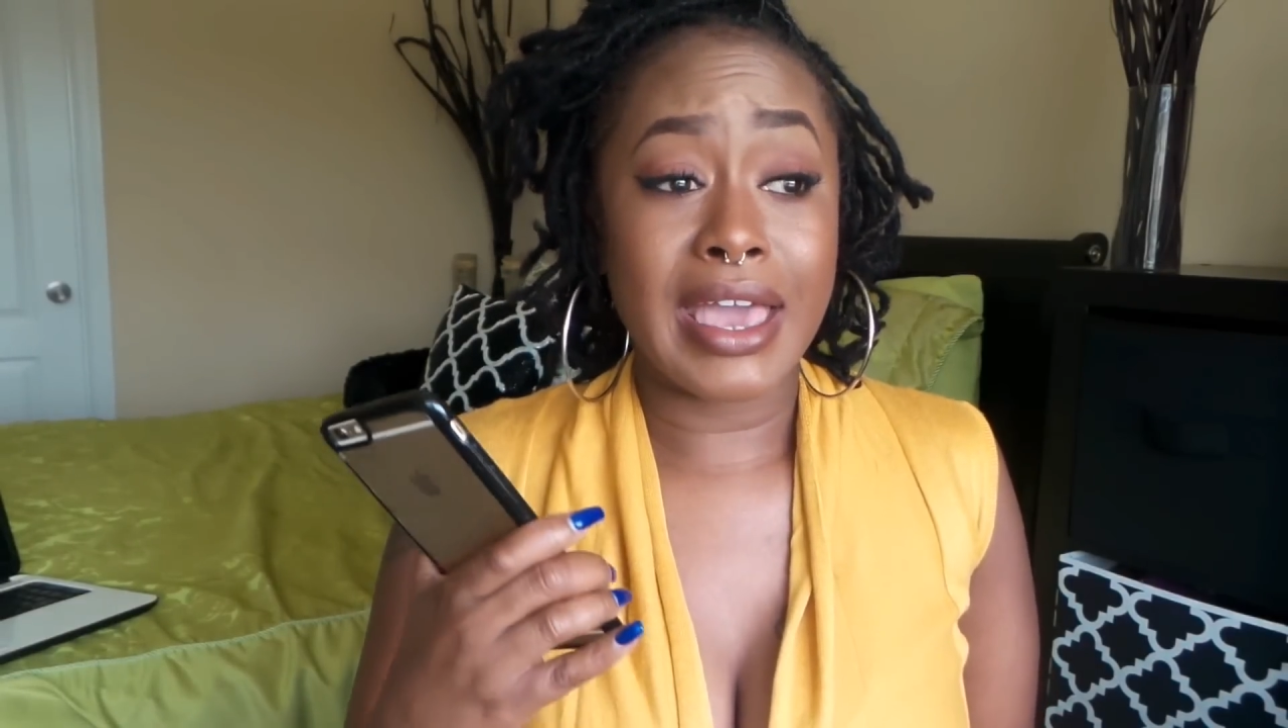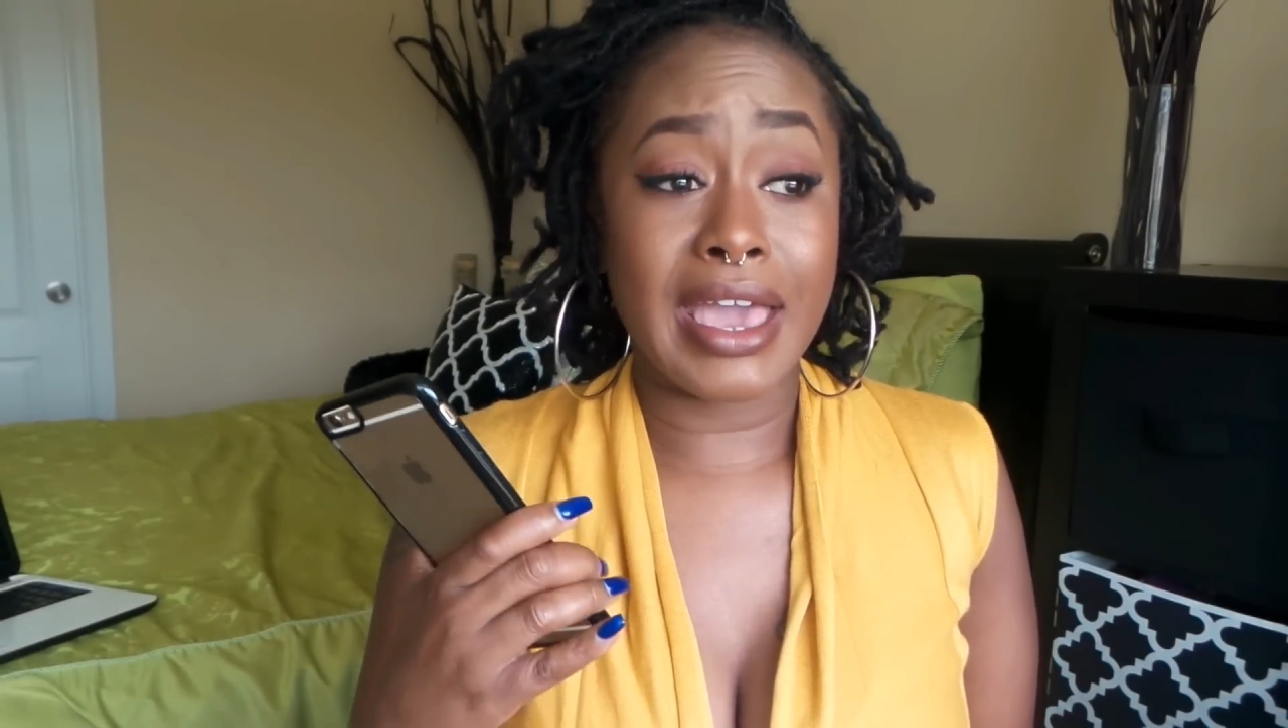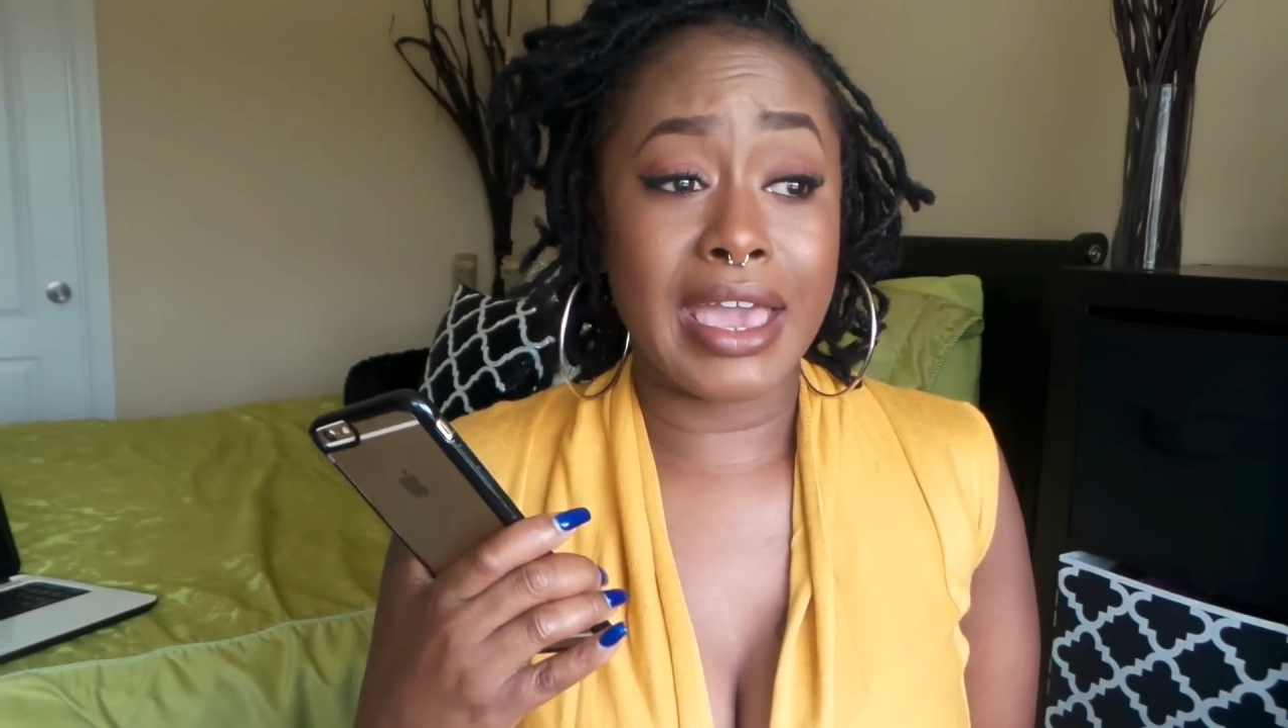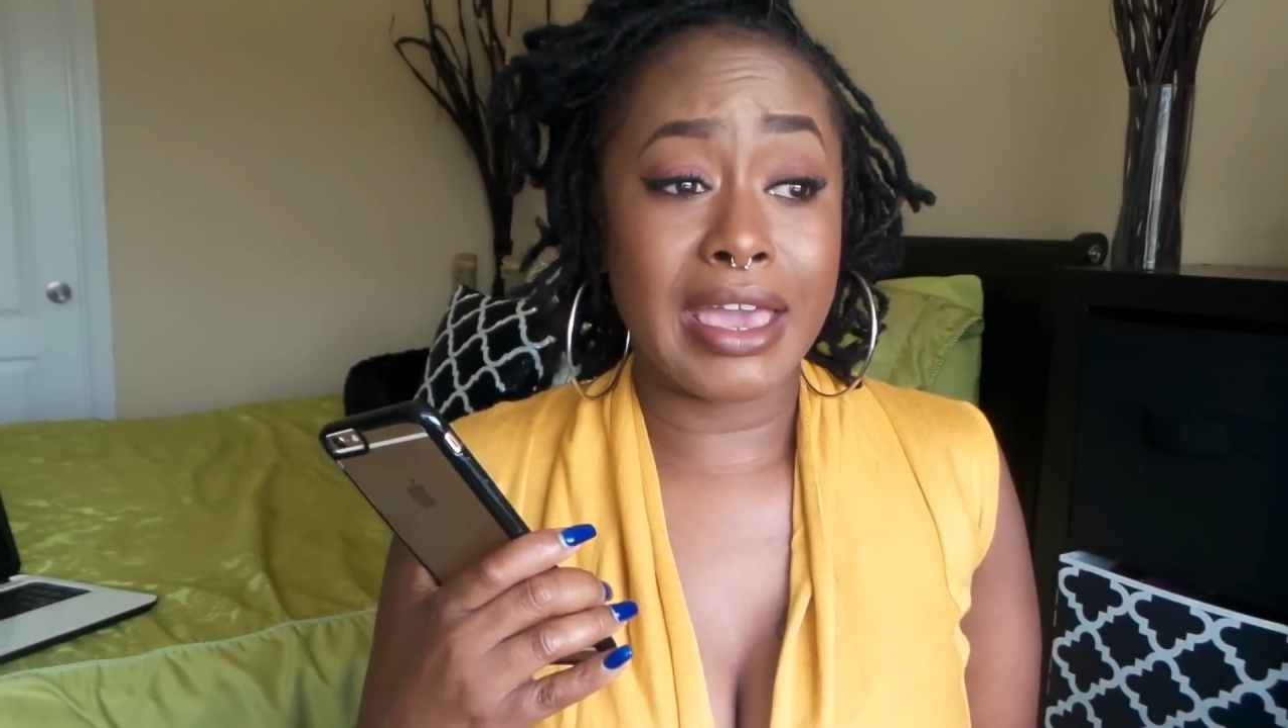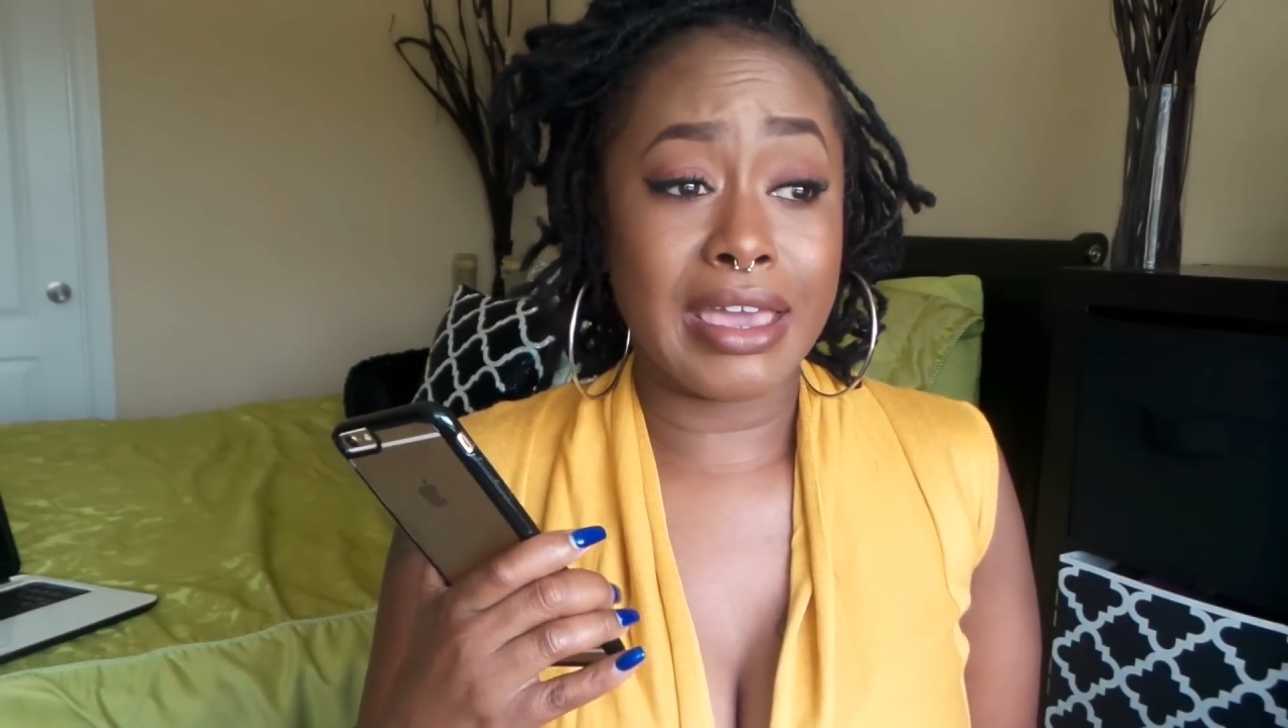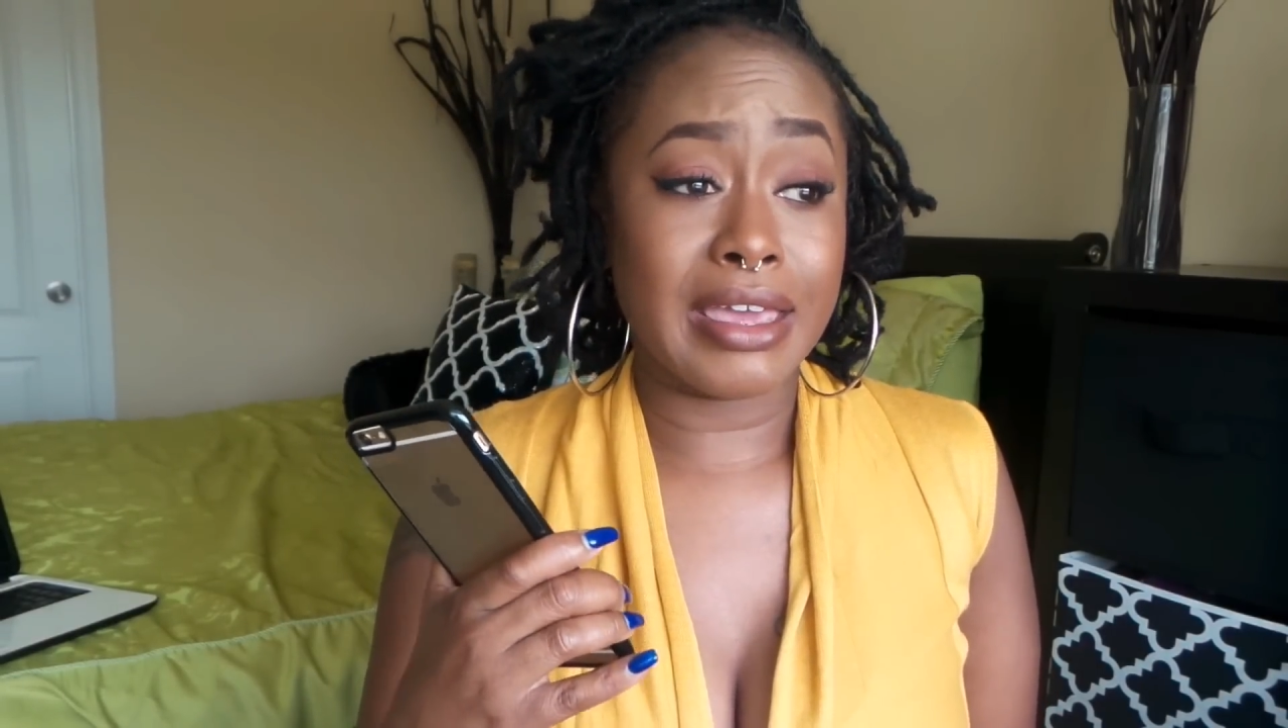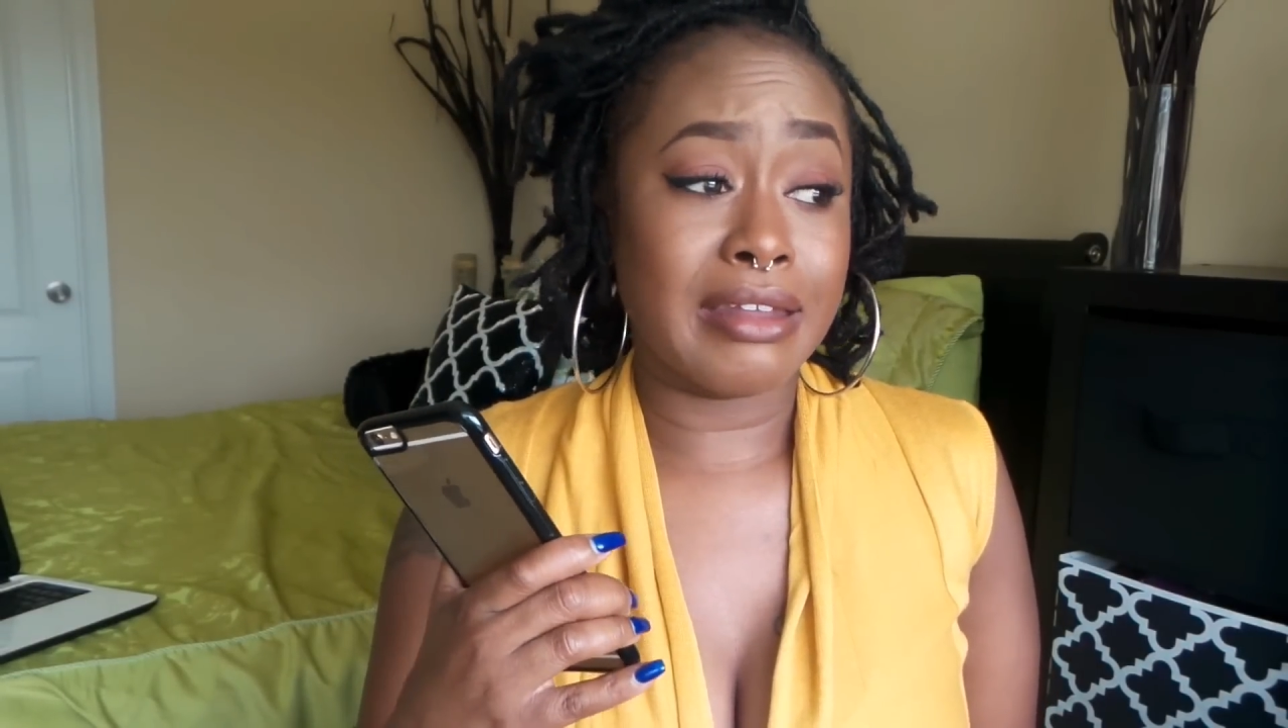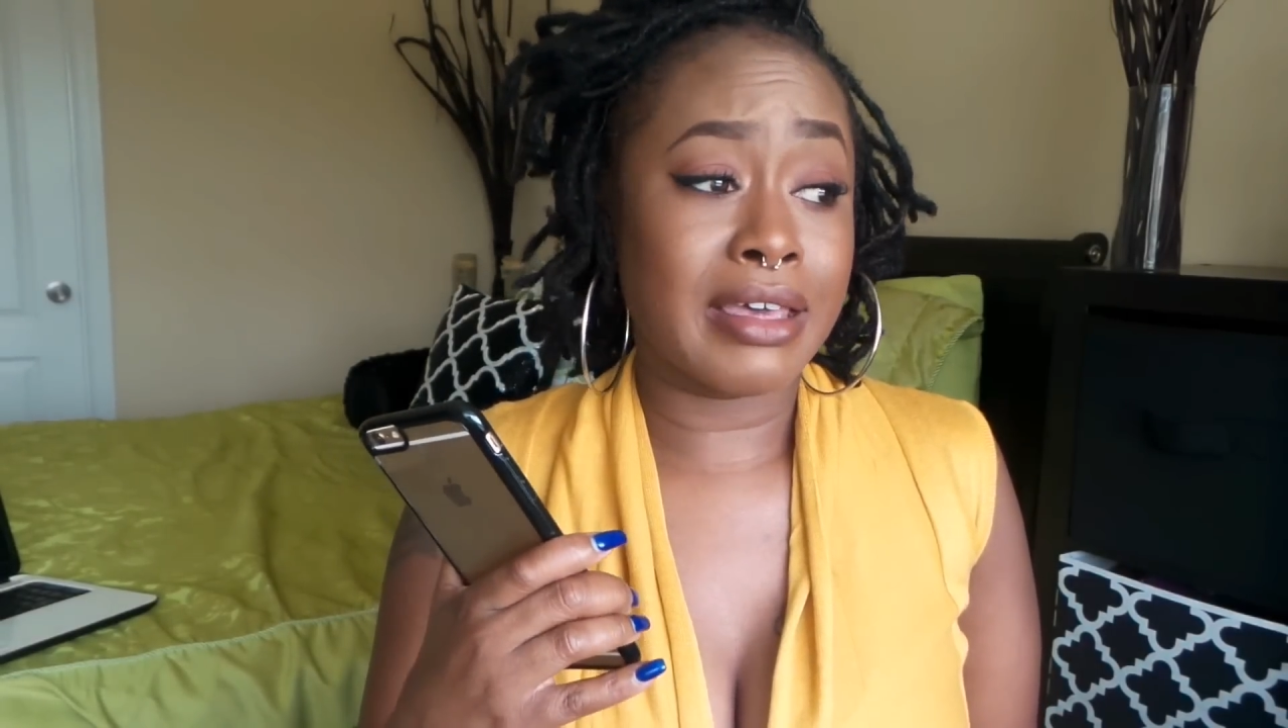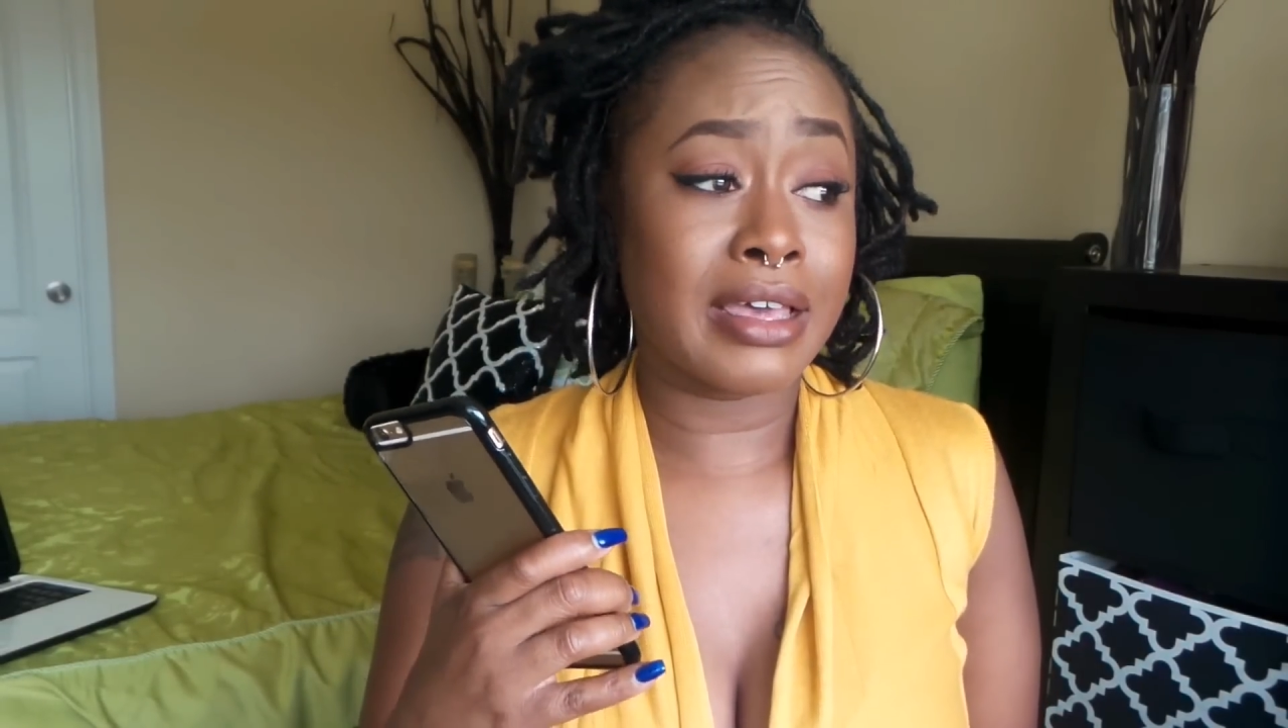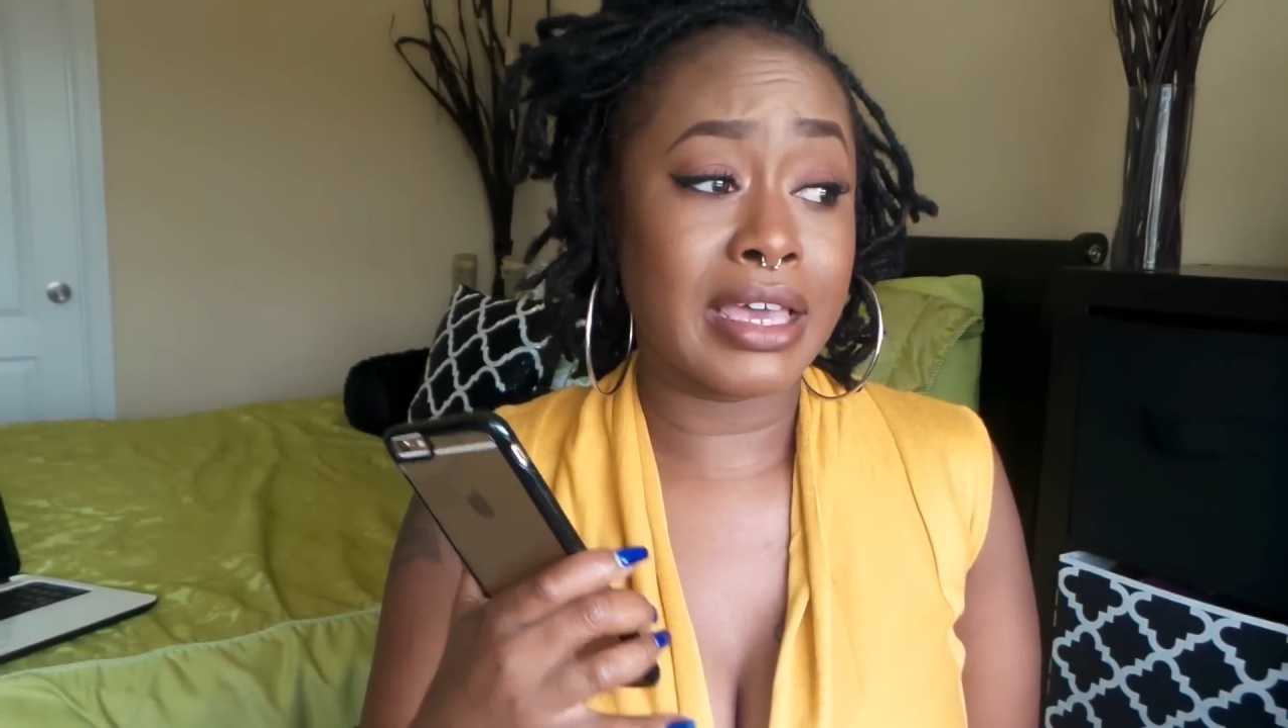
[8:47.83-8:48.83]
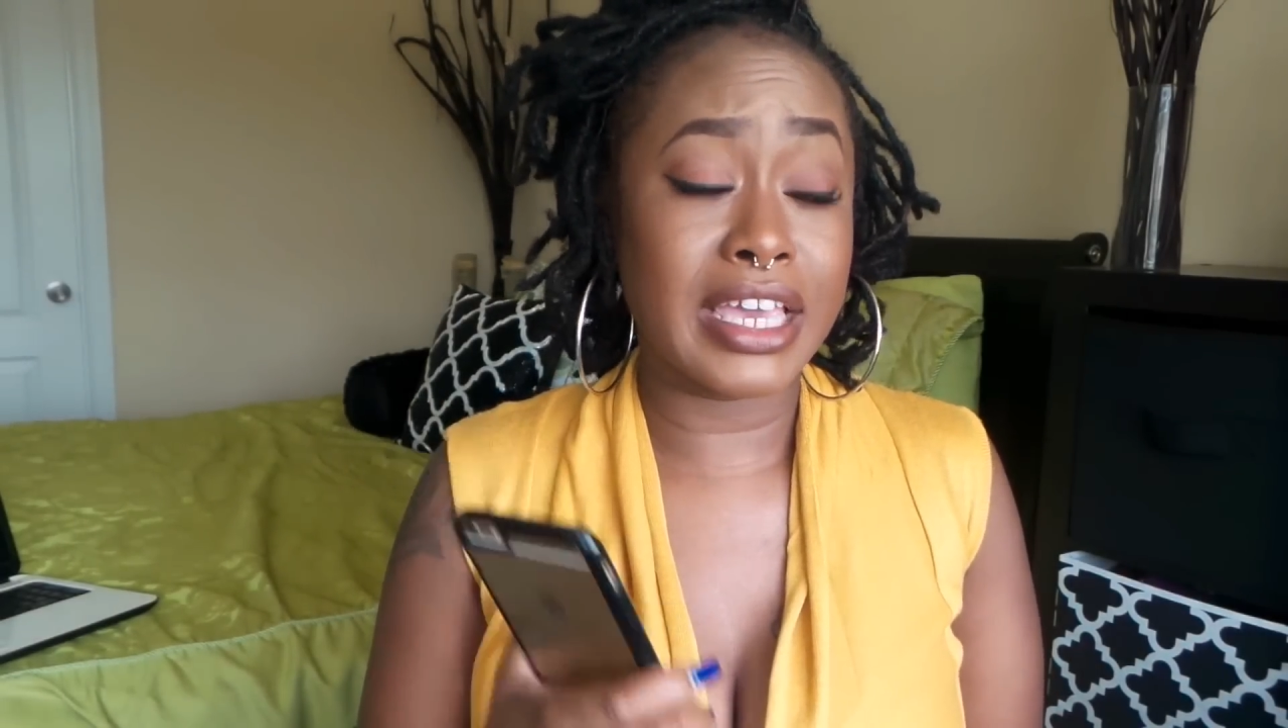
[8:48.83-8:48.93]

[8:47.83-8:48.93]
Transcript: and